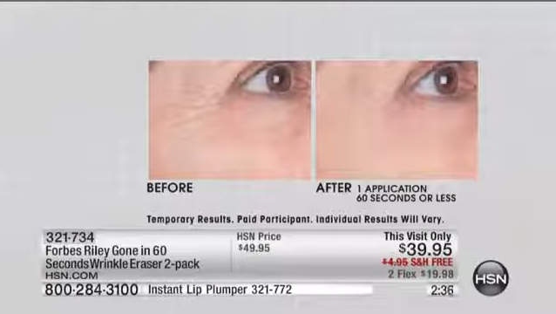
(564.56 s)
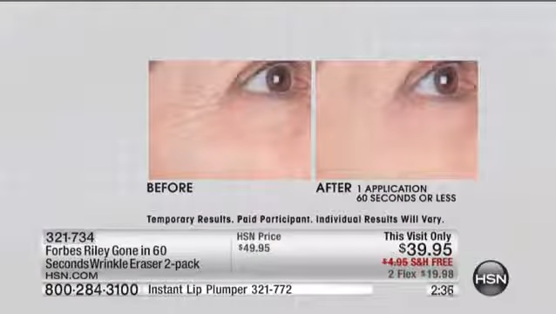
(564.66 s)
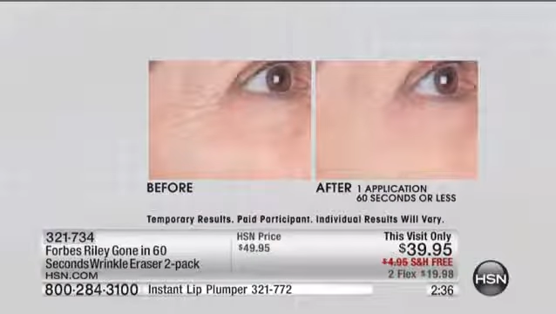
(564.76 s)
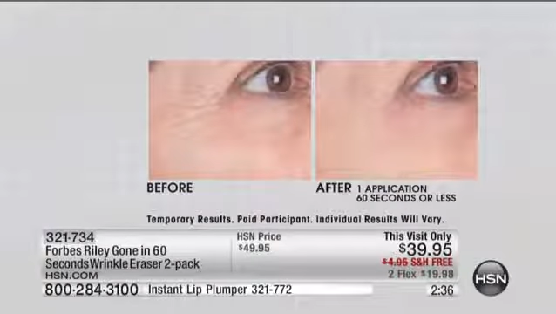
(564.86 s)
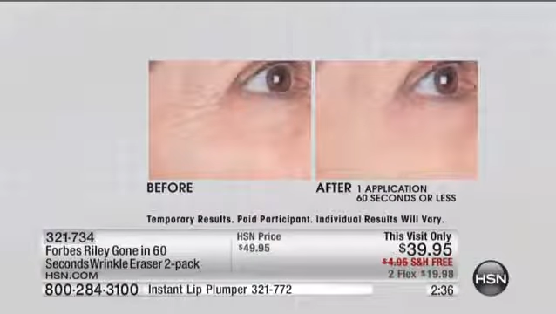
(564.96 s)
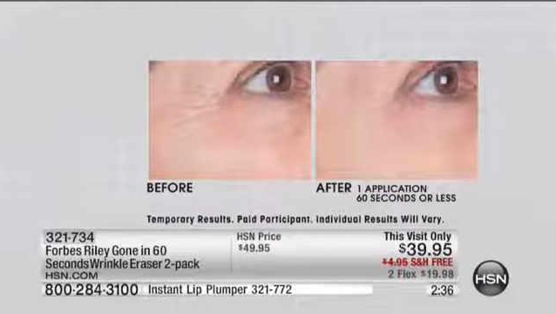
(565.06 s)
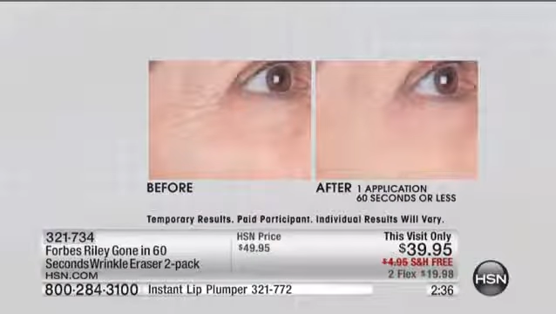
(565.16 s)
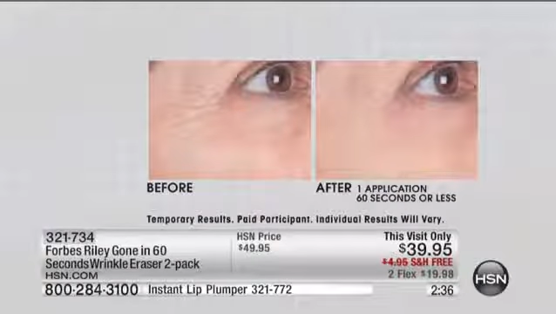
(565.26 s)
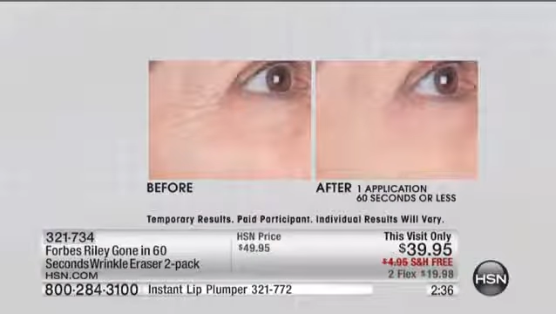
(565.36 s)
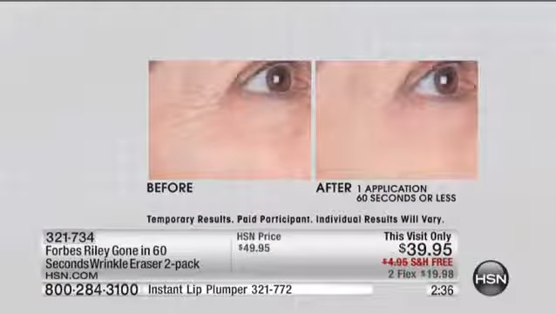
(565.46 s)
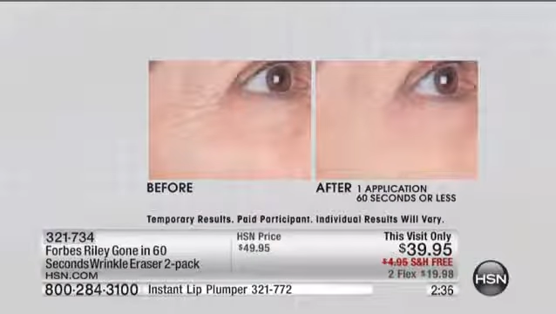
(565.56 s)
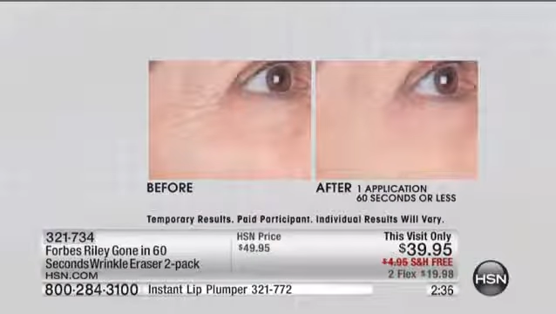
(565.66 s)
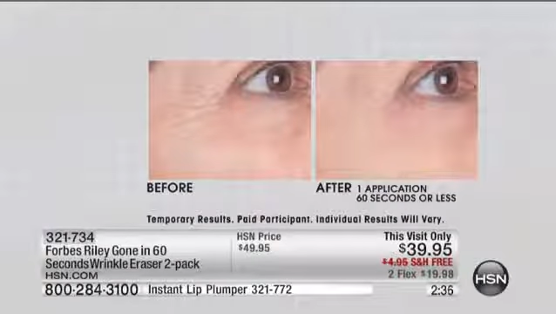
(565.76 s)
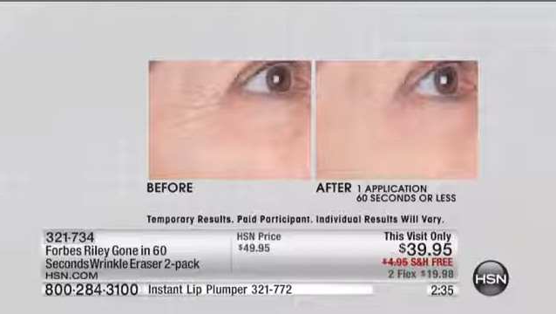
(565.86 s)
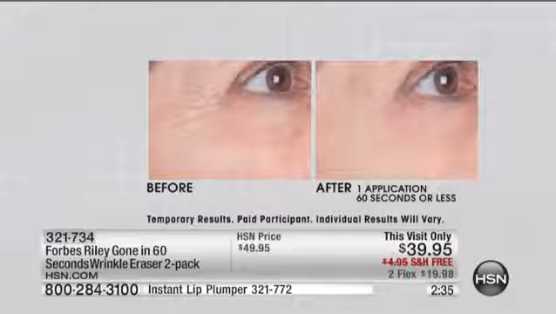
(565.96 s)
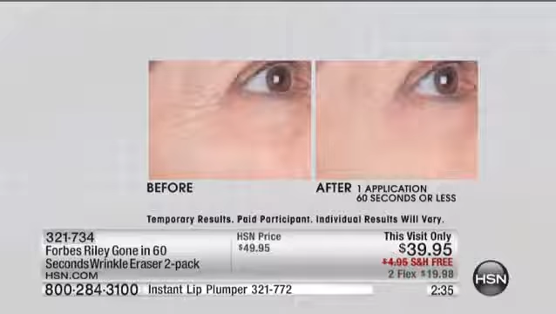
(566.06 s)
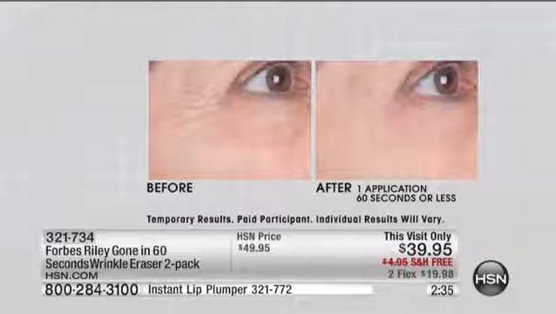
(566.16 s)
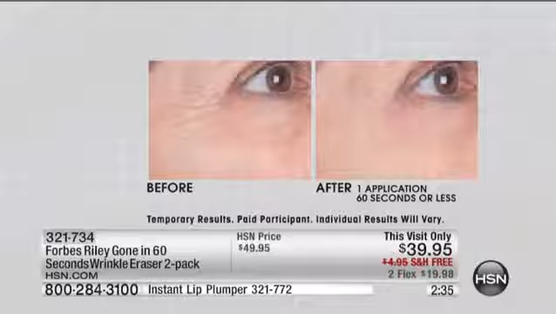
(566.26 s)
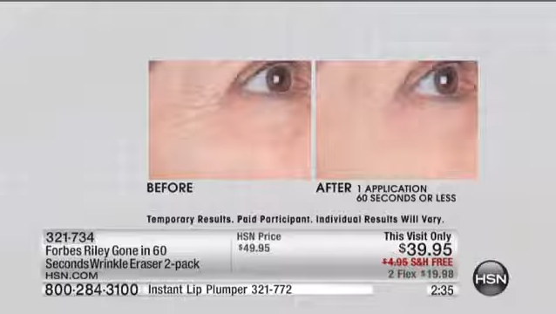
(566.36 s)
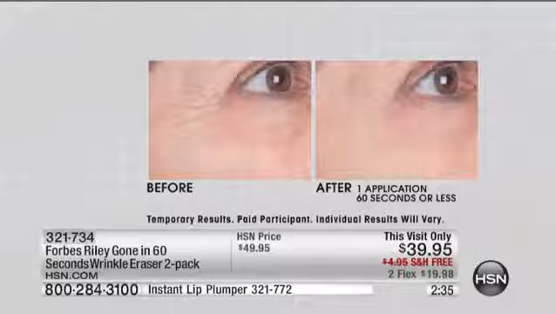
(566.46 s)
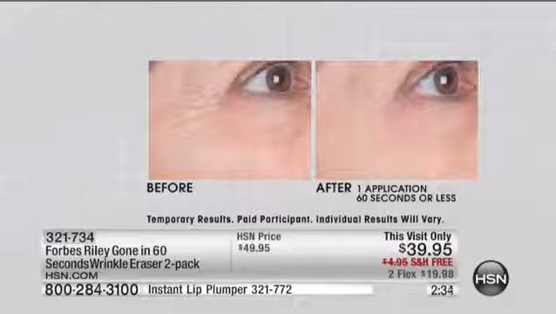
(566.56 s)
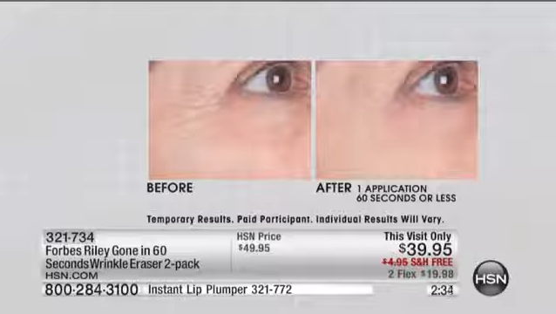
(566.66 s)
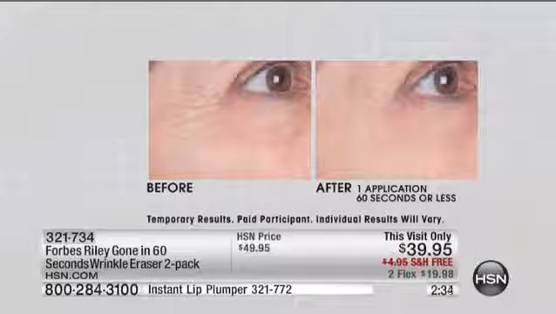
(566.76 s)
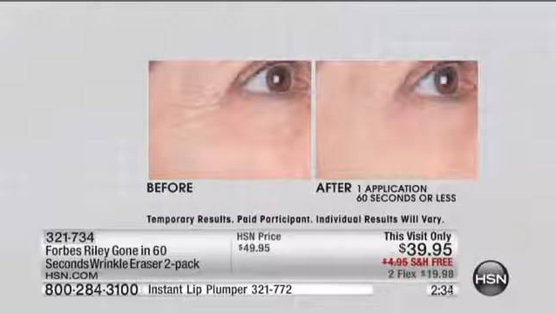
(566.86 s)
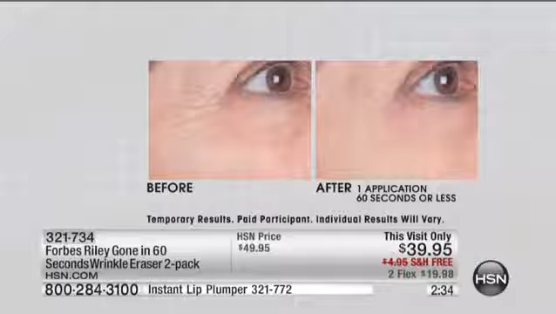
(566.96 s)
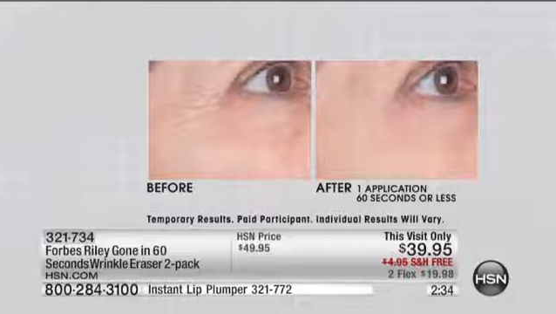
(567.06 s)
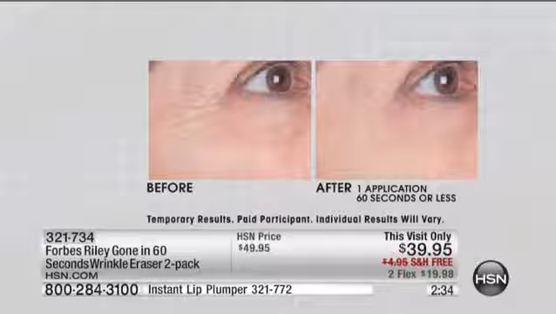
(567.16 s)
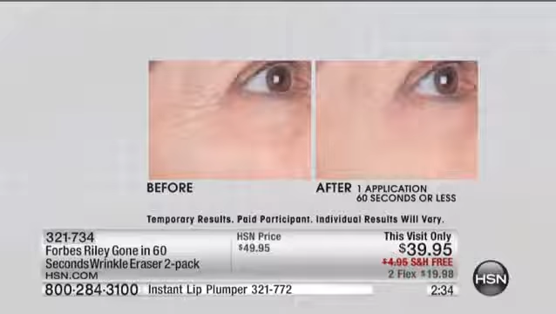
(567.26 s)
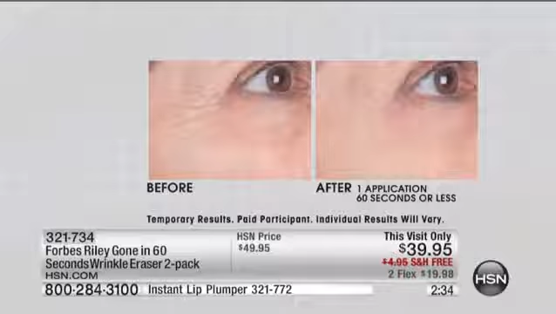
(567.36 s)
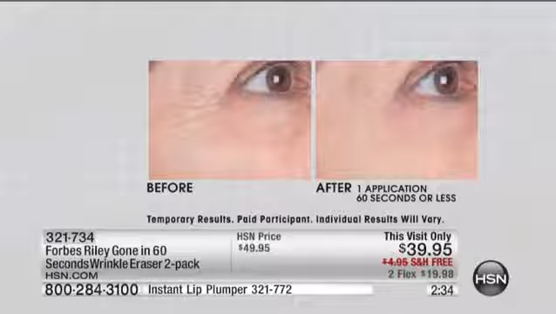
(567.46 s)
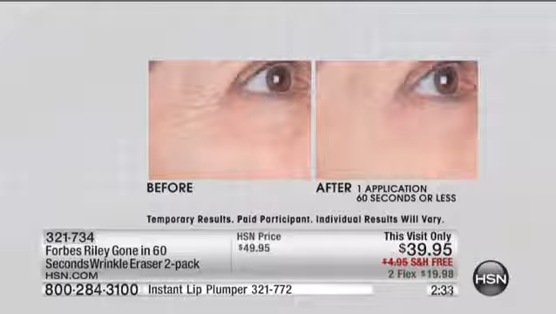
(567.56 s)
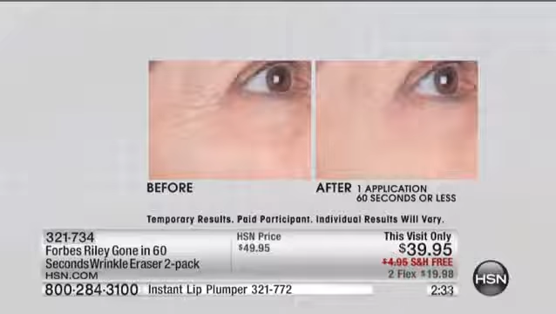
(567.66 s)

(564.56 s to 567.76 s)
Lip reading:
No face is visible, so there are no lips to read.